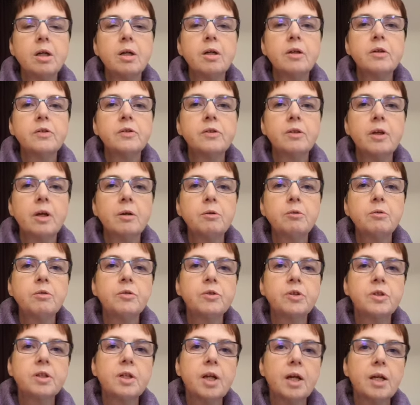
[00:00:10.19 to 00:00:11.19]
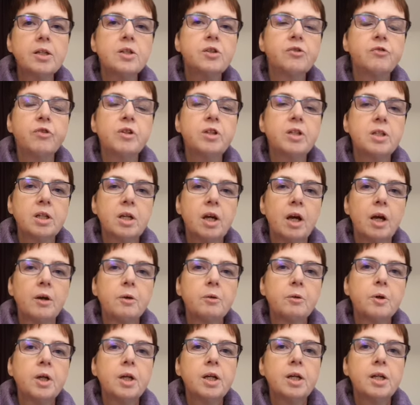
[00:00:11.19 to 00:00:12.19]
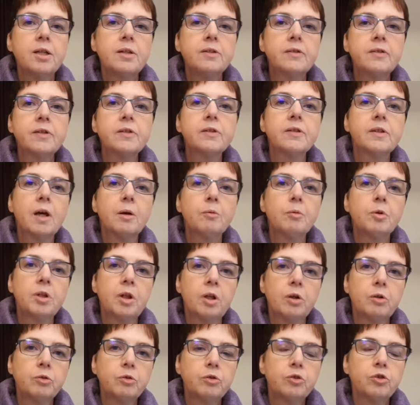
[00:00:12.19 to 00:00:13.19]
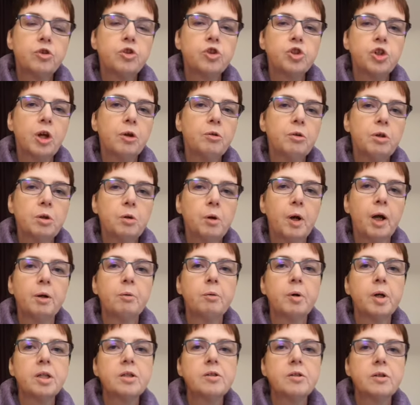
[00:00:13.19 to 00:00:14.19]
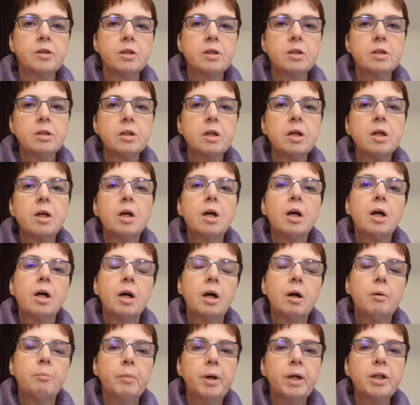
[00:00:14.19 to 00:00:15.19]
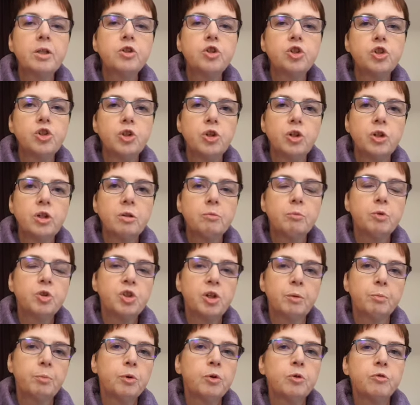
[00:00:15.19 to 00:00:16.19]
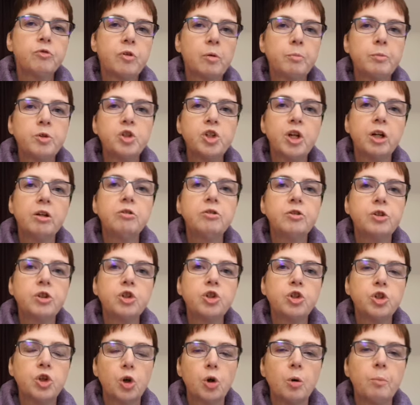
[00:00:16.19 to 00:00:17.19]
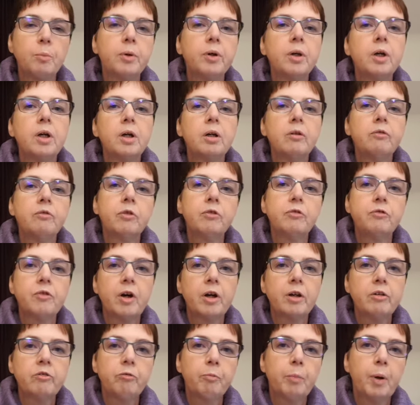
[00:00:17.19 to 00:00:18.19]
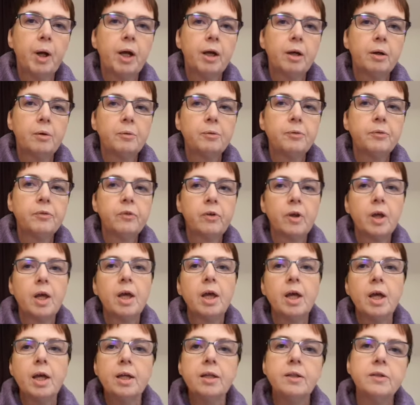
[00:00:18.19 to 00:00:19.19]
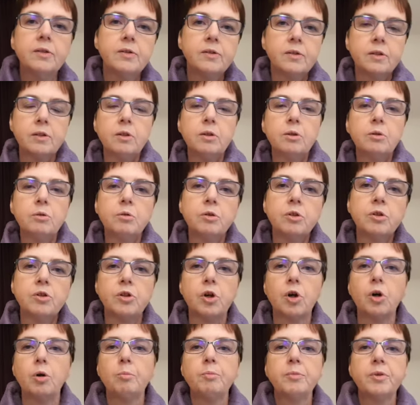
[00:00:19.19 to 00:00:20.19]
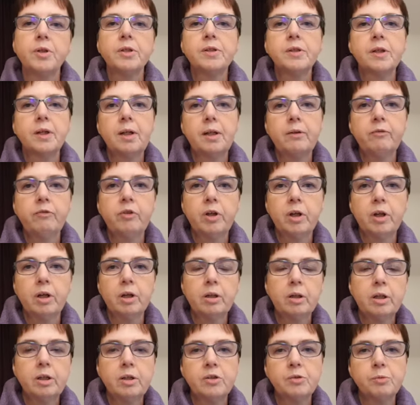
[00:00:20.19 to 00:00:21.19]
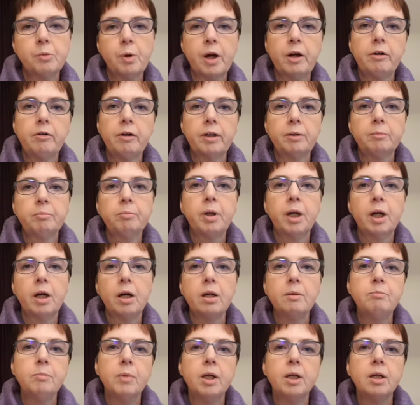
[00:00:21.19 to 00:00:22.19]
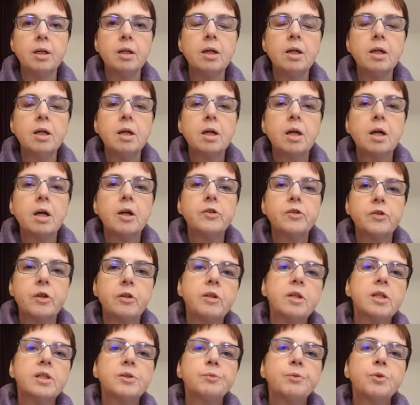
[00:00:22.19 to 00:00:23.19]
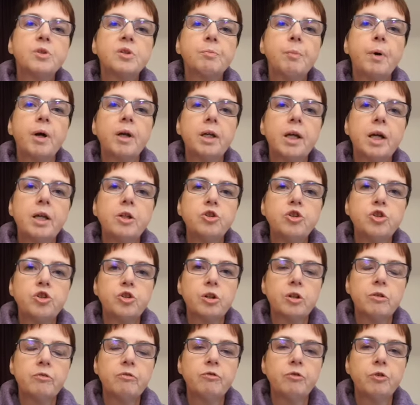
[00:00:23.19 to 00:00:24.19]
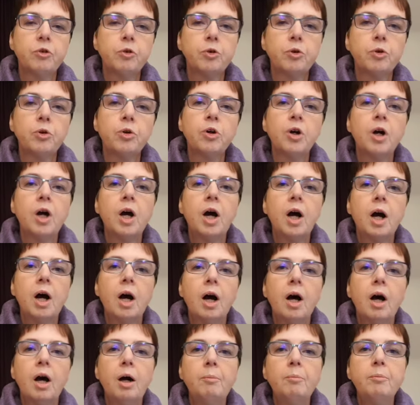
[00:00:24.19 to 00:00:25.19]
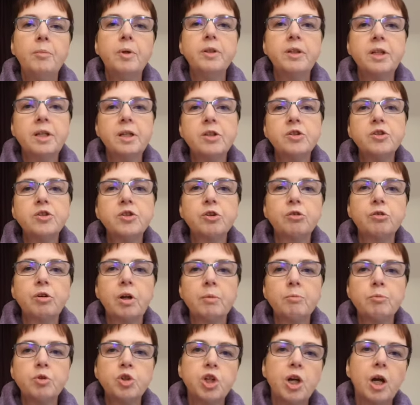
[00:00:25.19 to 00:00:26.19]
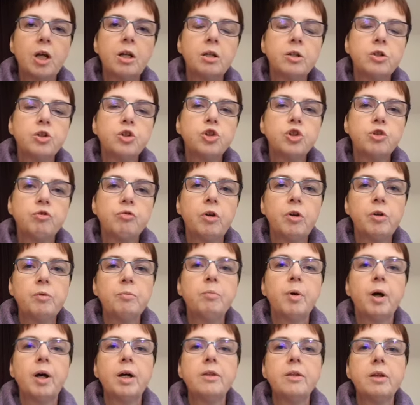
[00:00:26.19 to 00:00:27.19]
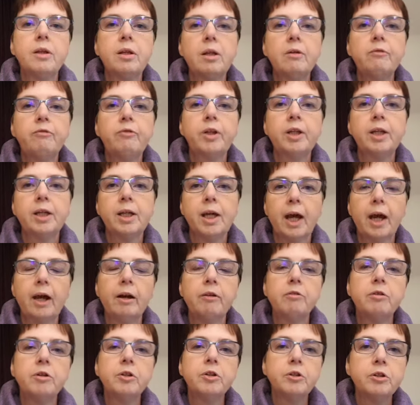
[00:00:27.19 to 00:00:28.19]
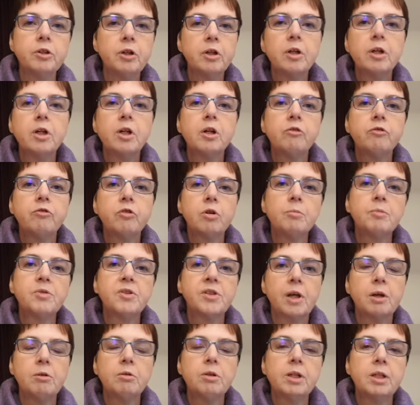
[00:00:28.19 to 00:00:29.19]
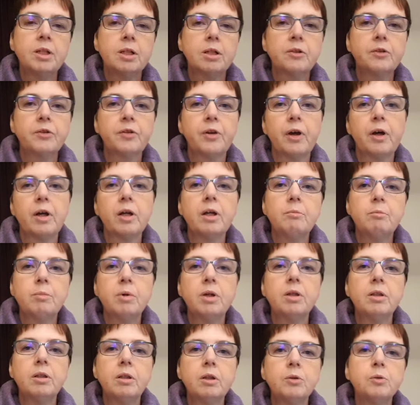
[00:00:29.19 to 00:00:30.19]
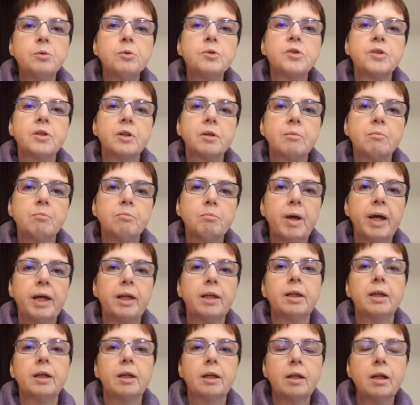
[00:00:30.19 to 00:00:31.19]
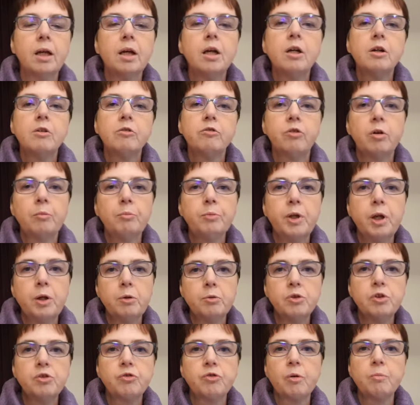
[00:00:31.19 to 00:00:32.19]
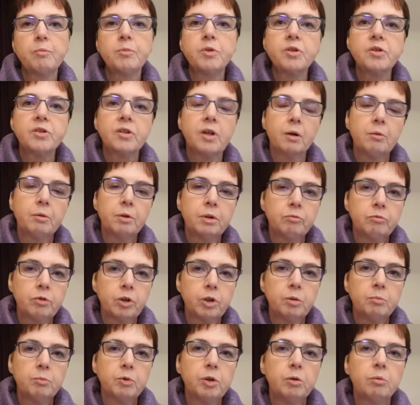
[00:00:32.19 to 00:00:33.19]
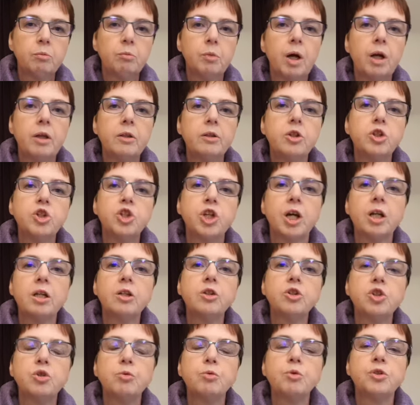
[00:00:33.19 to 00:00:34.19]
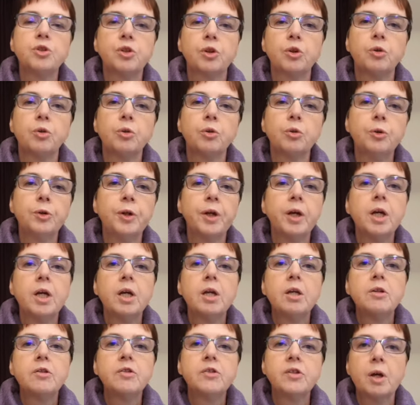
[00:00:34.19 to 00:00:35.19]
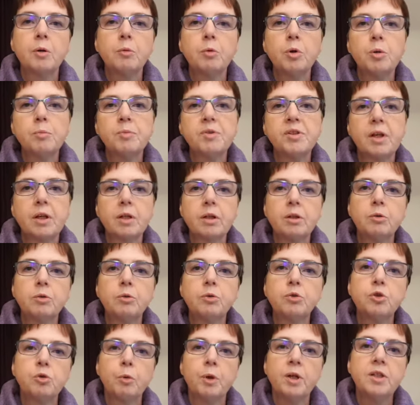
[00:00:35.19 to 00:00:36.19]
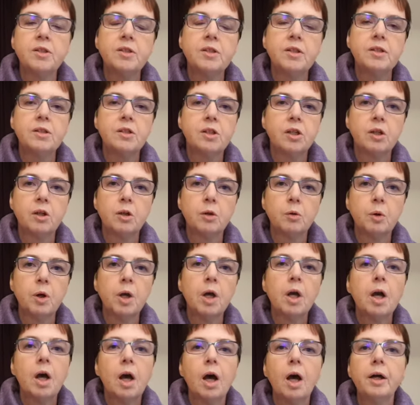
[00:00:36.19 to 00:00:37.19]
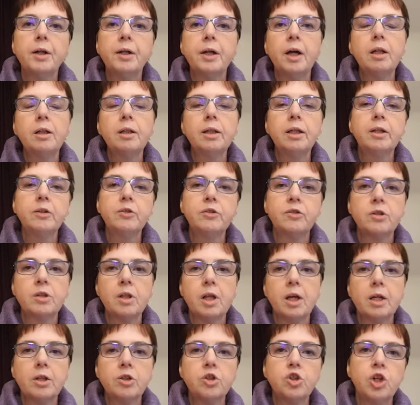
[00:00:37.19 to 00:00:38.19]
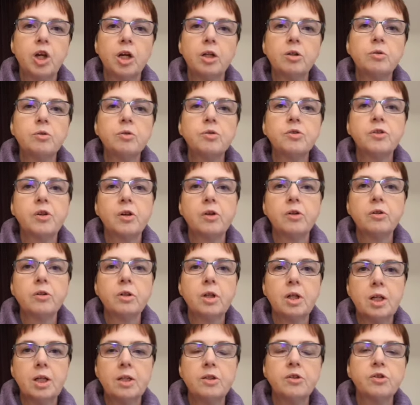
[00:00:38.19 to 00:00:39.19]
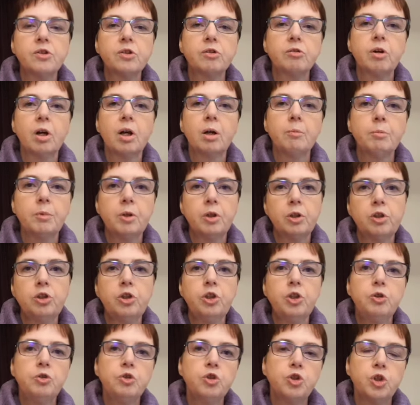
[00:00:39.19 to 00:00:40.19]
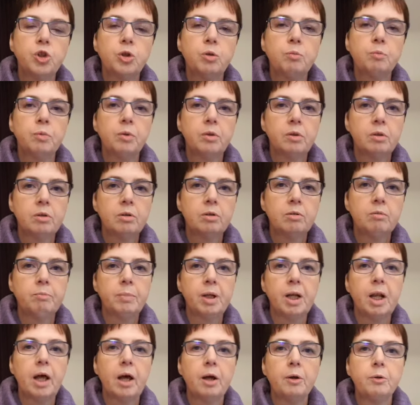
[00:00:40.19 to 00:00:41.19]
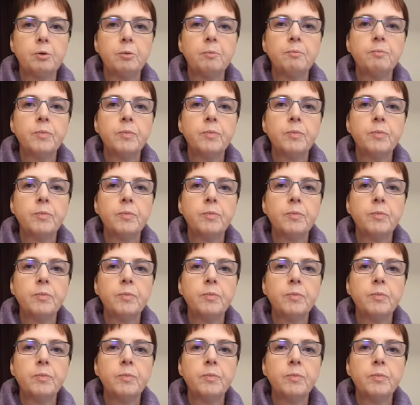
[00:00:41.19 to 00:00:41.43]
So today's video is the sew along to show you how I turned a man's shirt which I bought from a charity shop for £5 into the top that Olivia is wearing behind me. So this was my entry for the Instagram challenge run by the lovely Karen from So Little Time and the awesome Becky from Notes from the Sewing Room, and the challenge was called Sew Up Cycle 22, and I'll link to their channels on Instagram and YouTube below.